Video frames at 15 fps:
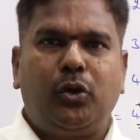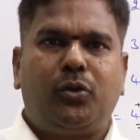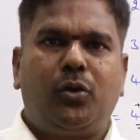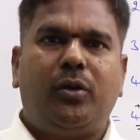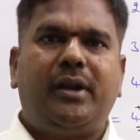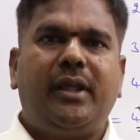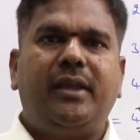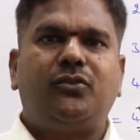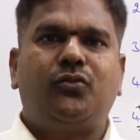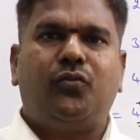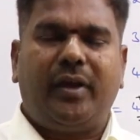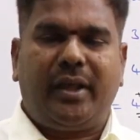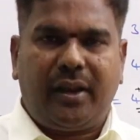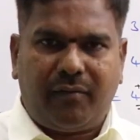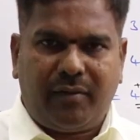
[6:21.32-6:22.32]
to 20 is
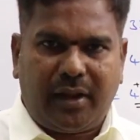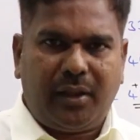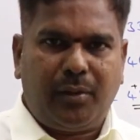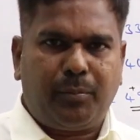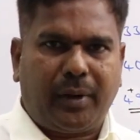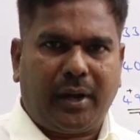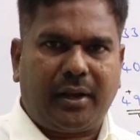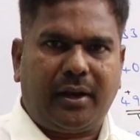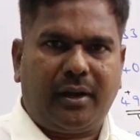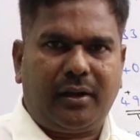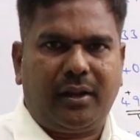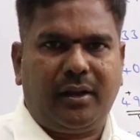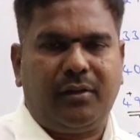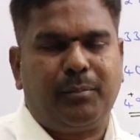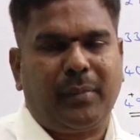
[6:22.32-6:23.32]
very
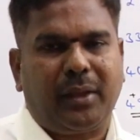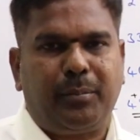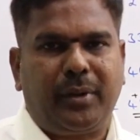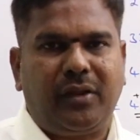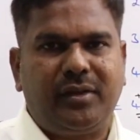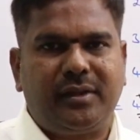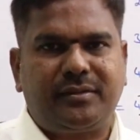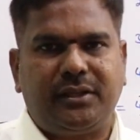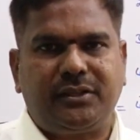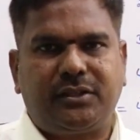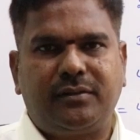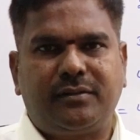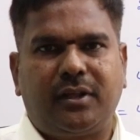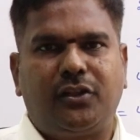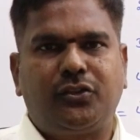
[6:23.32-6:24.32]
important. In my previous
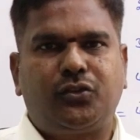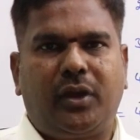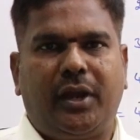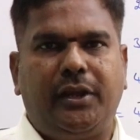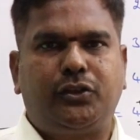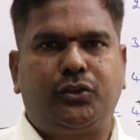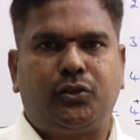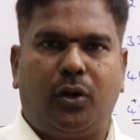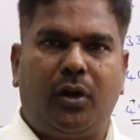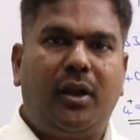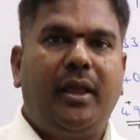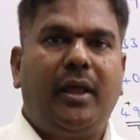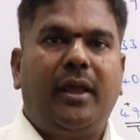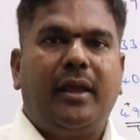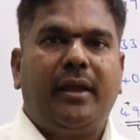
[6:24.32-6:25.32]
sessions also I
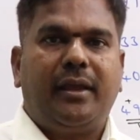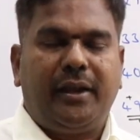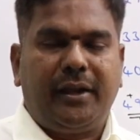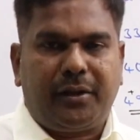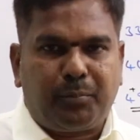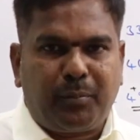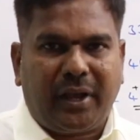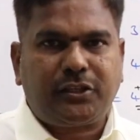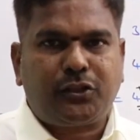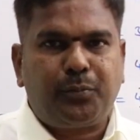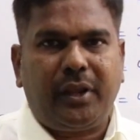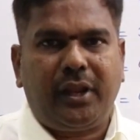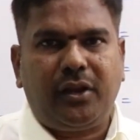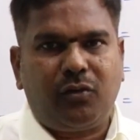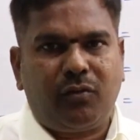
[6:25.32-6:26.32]
told it
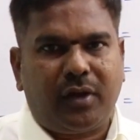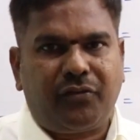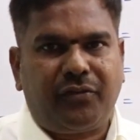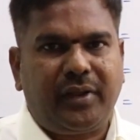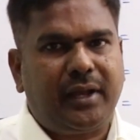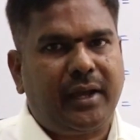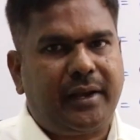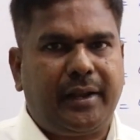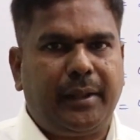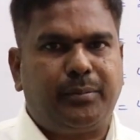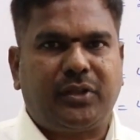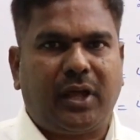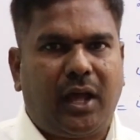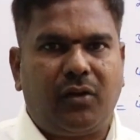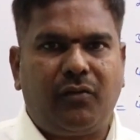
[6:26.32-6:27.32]
must be in your
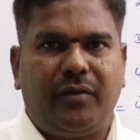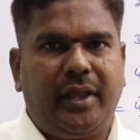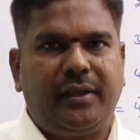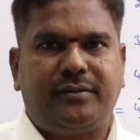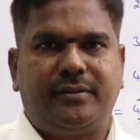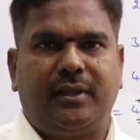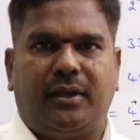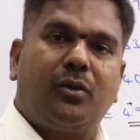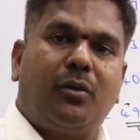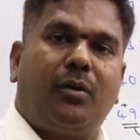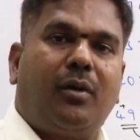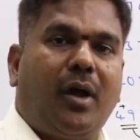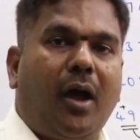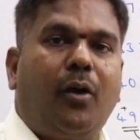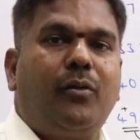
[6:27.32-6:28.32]
fingertips always. So
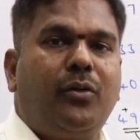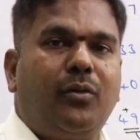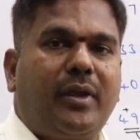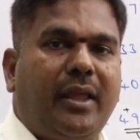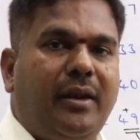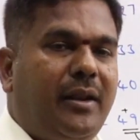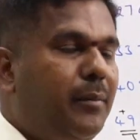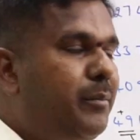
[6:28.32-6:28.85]
how you can